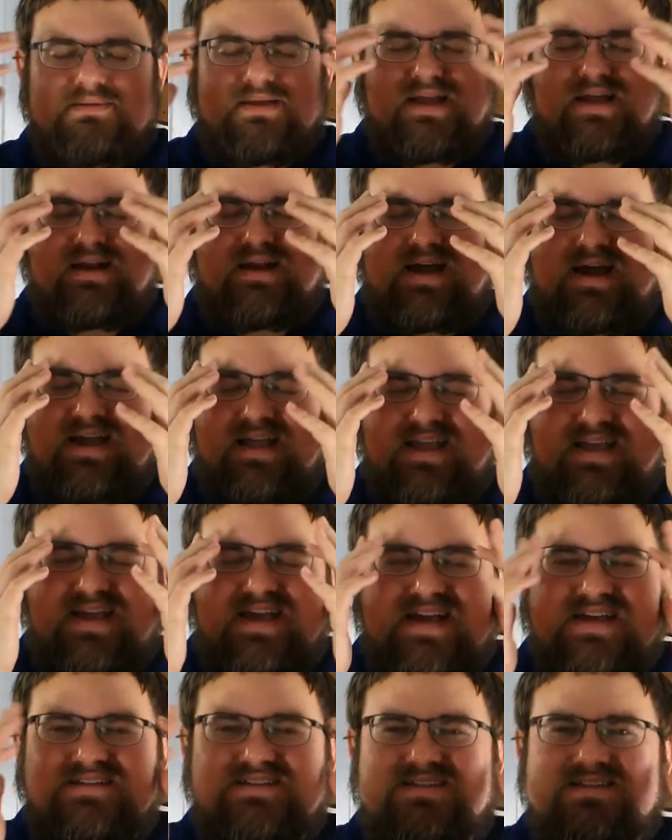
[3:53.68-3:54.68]
Man, I
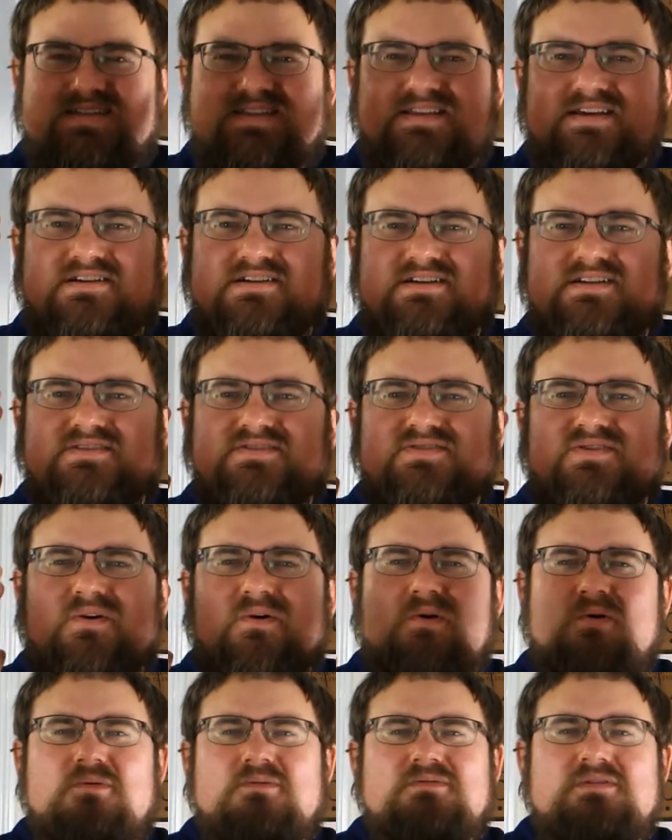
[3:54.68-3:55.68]
guess there is
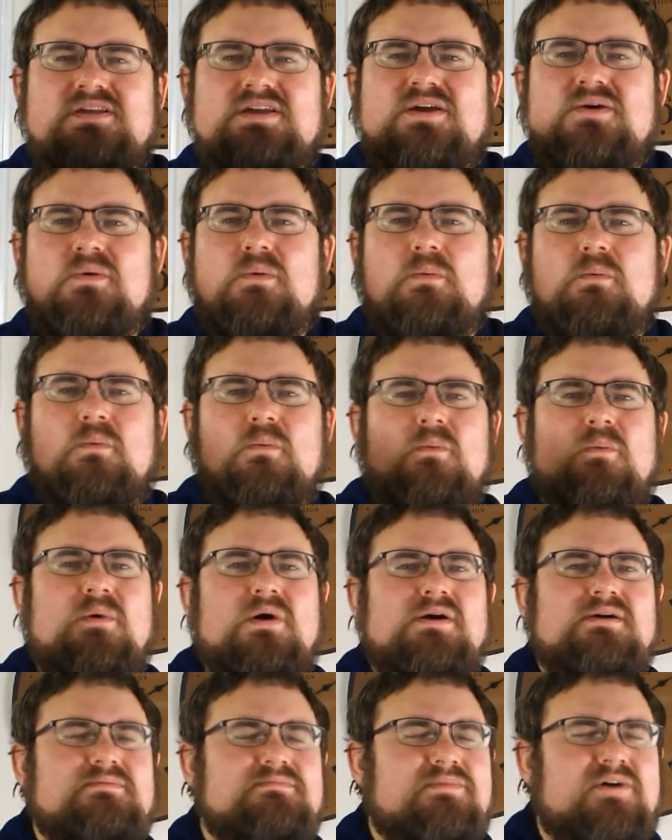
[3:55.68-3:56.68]
only
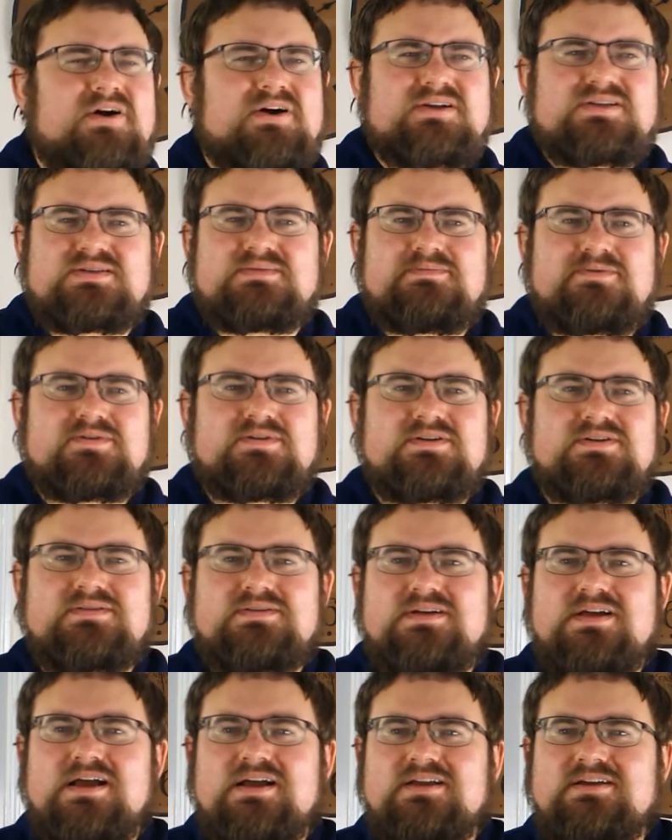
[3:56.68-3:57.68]
one possible
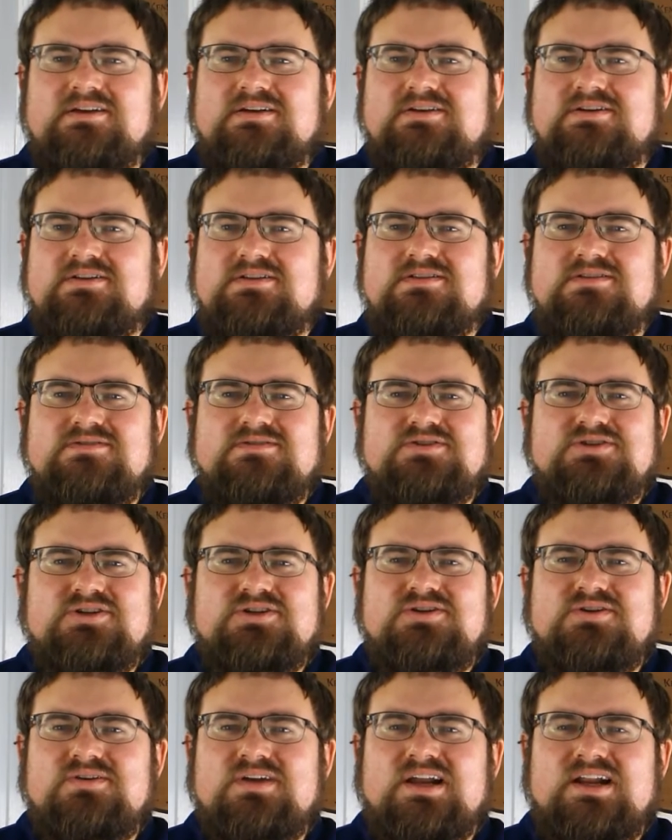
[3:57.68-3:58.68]

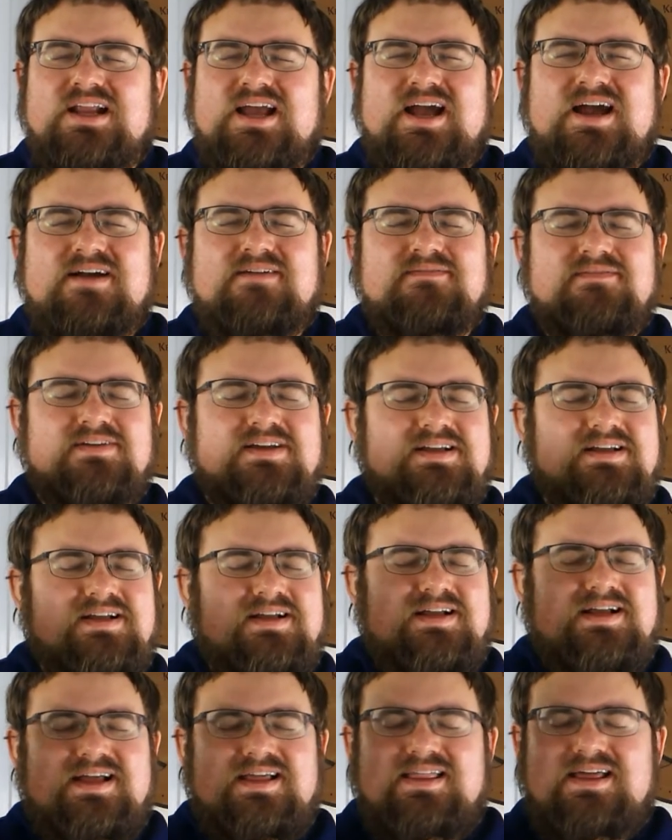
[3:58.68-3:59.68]
conclusion you can have.
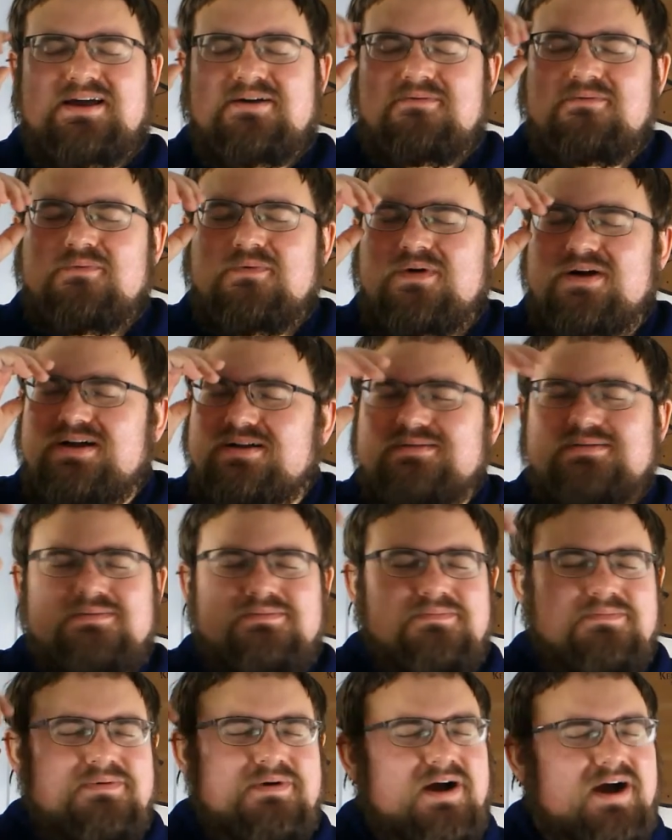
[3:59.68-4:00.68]
That one
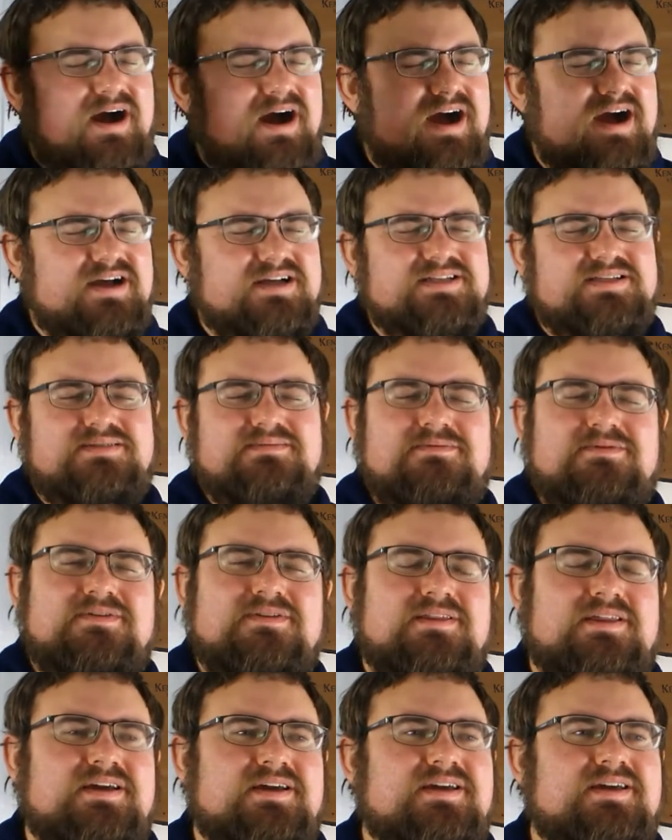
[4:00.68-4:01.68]
possible
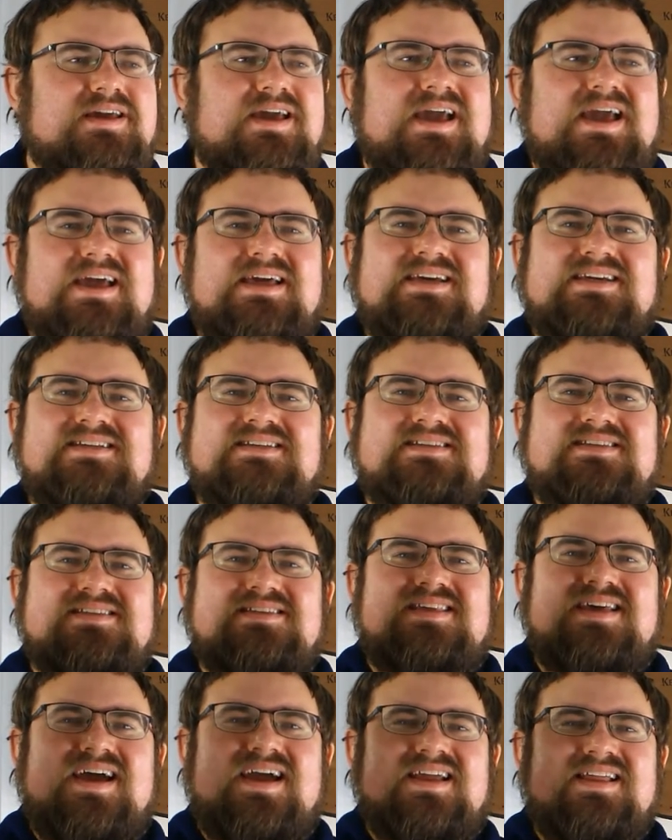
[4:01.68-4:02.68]
thing is
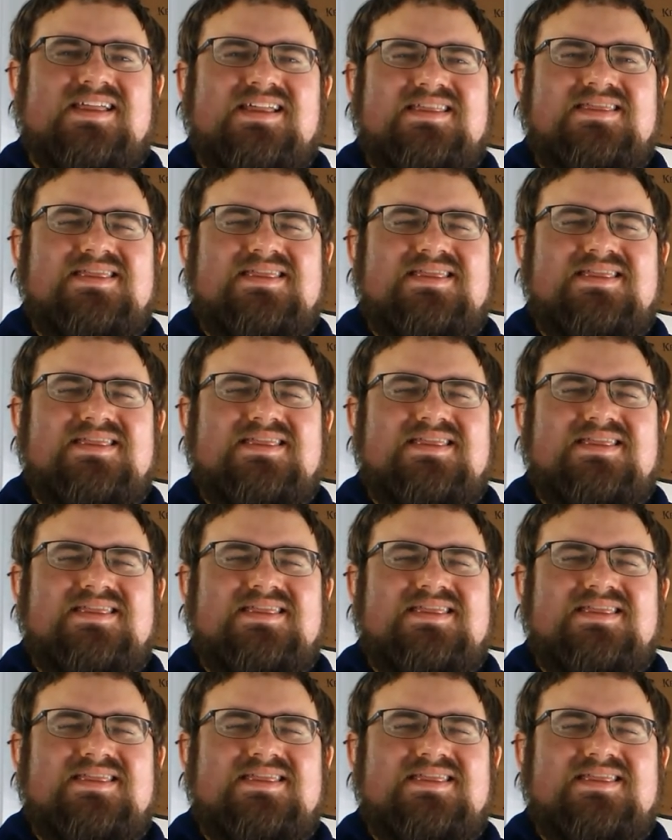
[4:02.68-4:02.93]
that